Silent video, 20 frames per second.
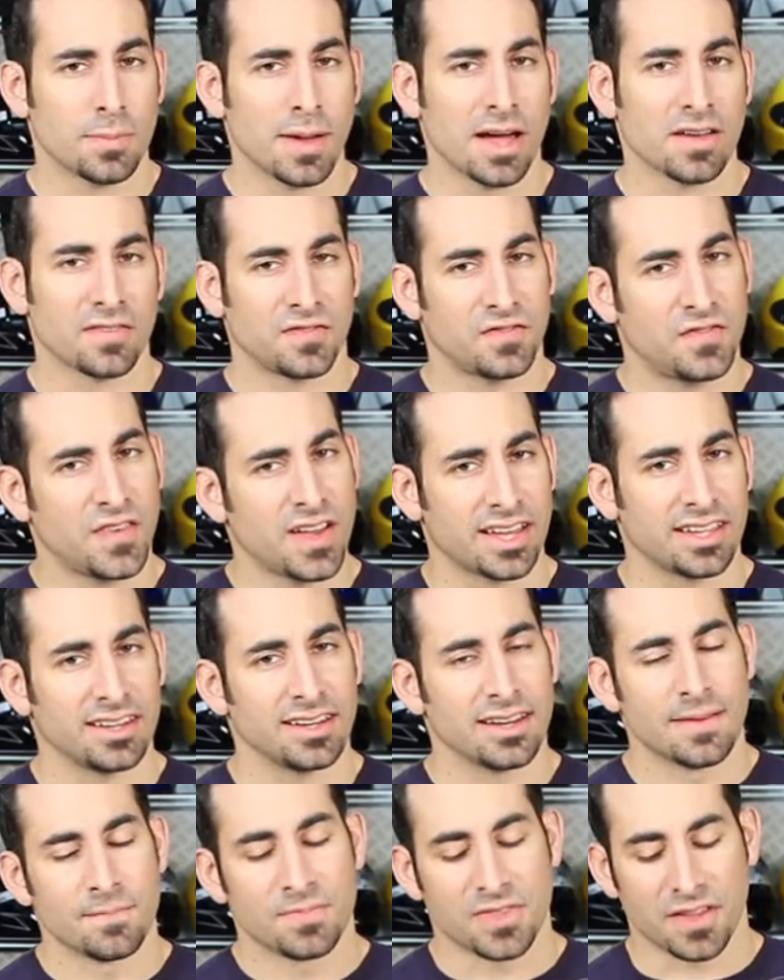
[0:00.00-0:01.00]
about
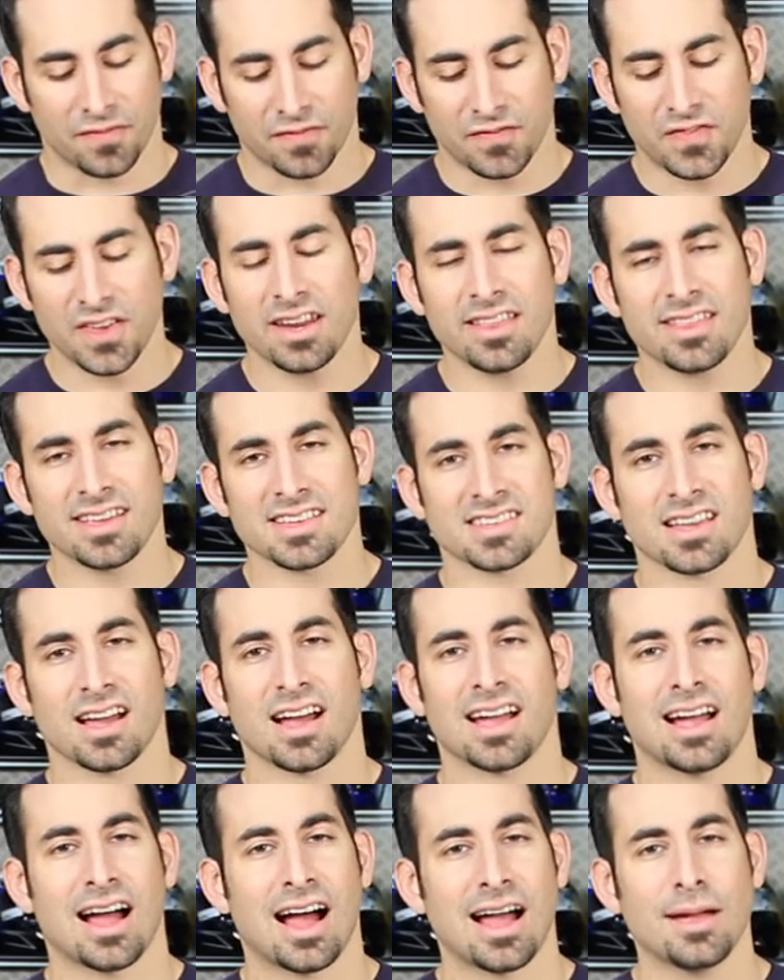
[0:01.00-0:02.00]
fit. The fit of this
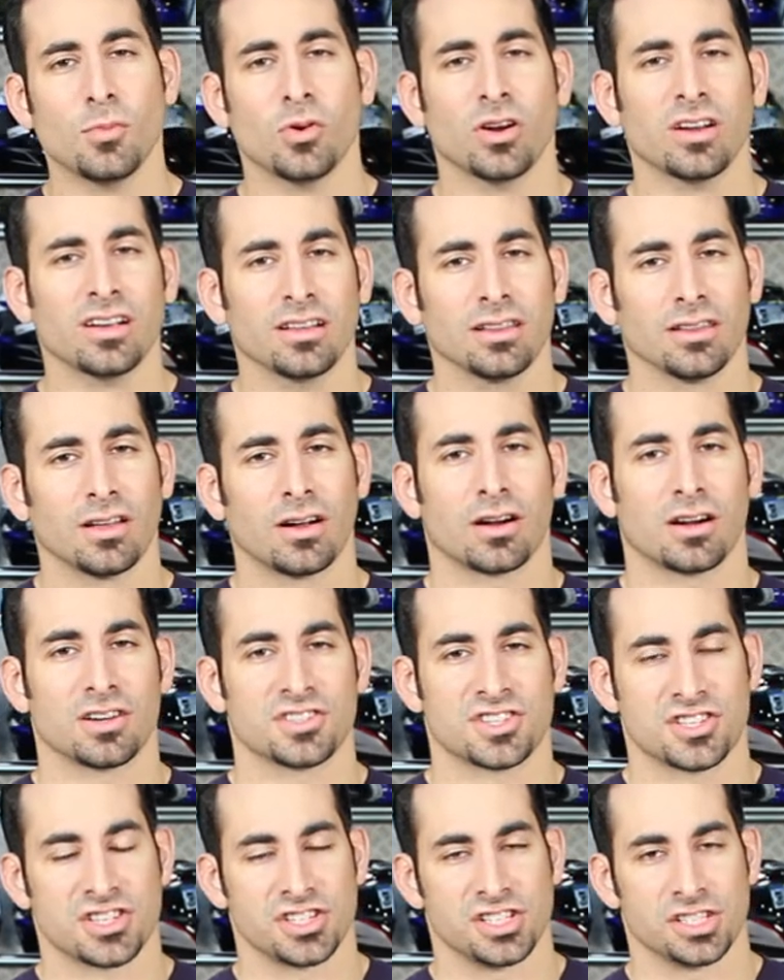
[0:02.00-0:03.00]
guy, I'm wearing a
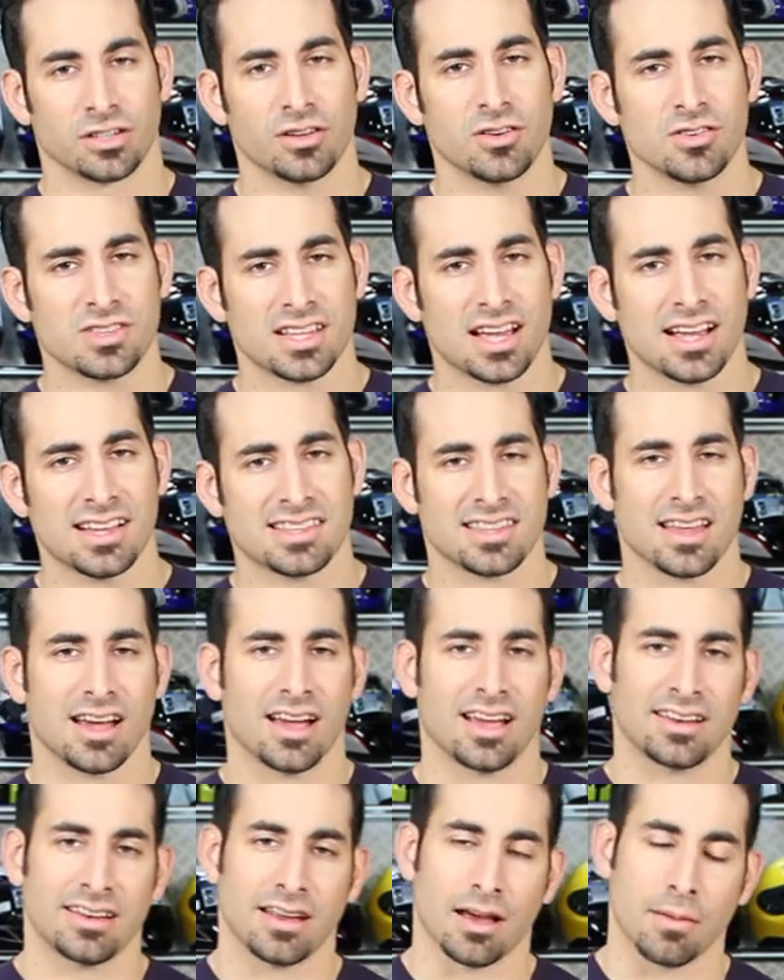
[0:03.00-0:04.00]
large. It's Euro size
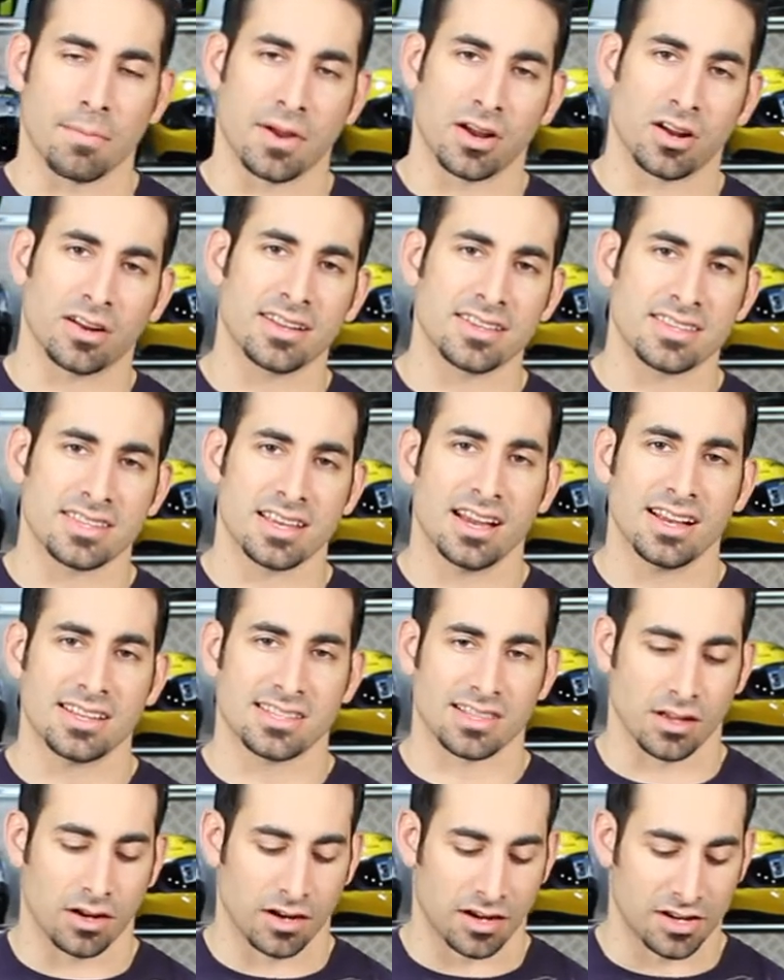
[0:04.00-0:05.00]
9, American size
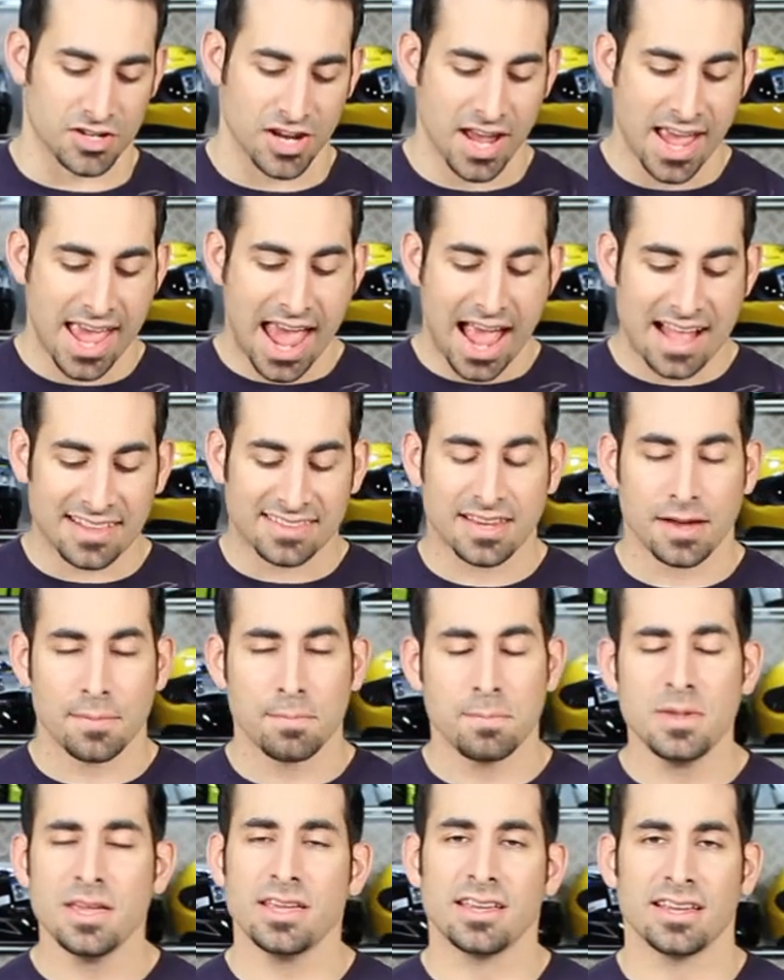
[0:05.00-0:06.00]
large. And to
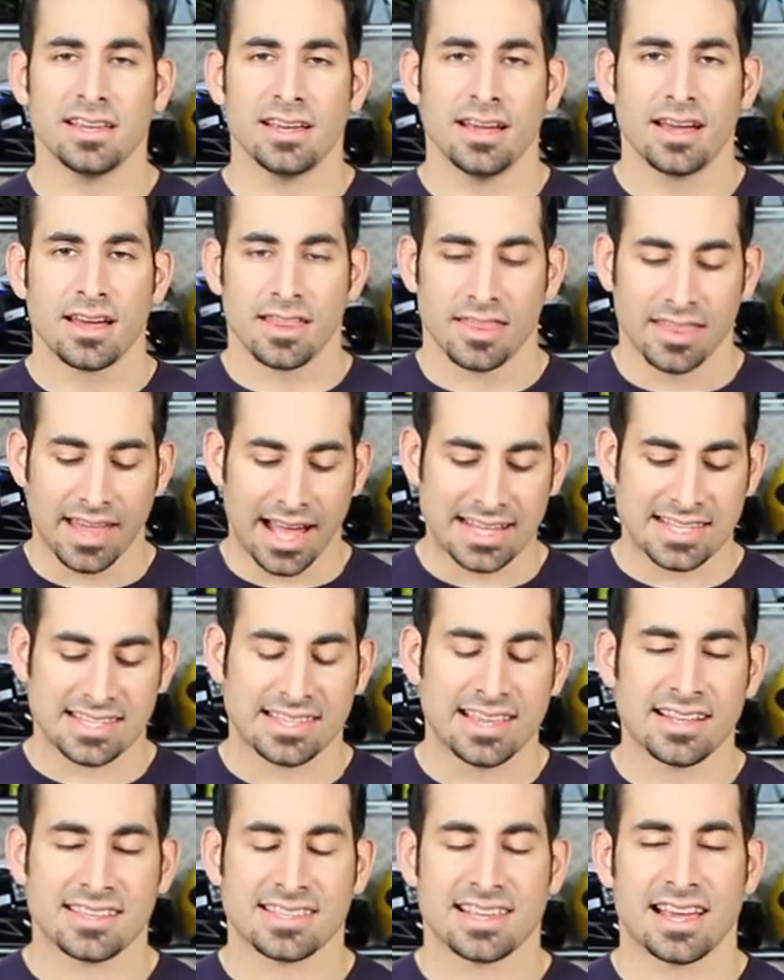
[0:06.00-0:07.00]
me, that
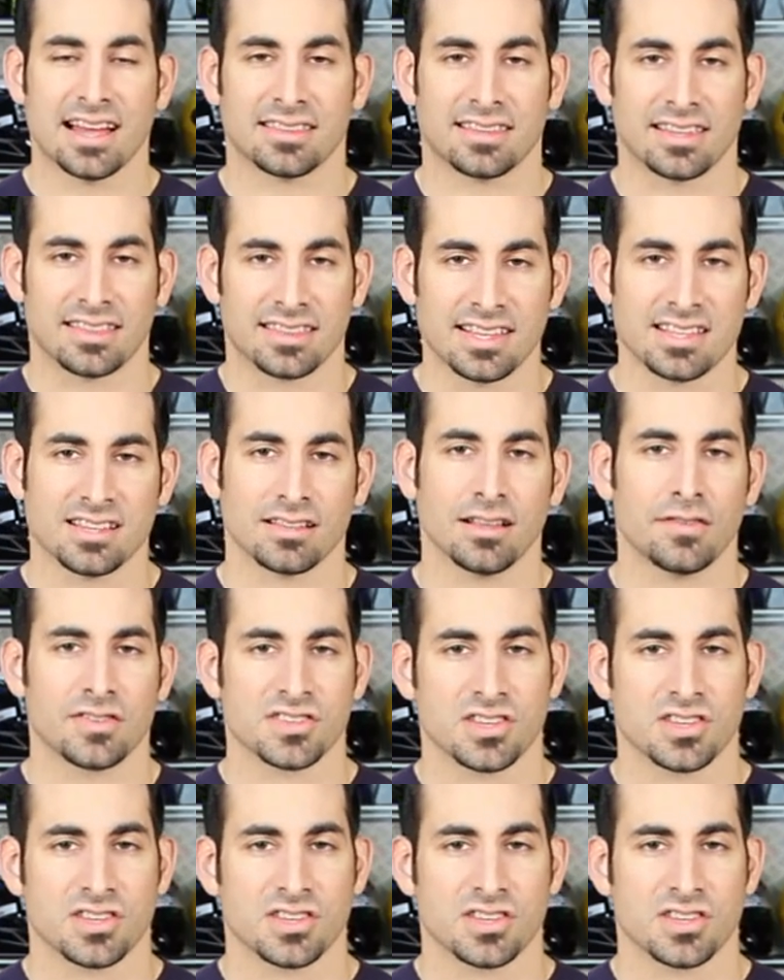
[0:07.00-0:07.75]
stands out that this glove